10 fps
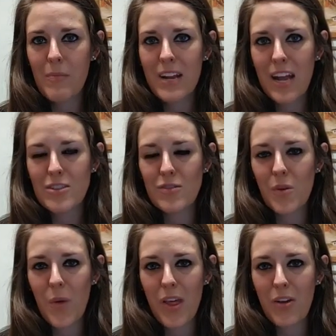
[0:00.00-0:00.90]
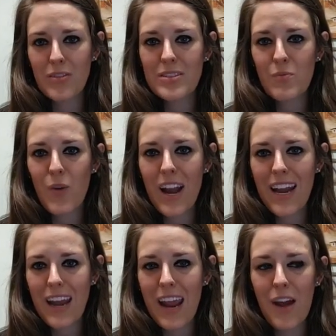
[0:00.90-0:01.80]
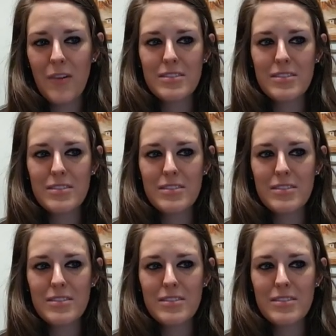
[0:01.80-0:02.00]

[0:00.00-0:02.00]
a bit under the weather right now,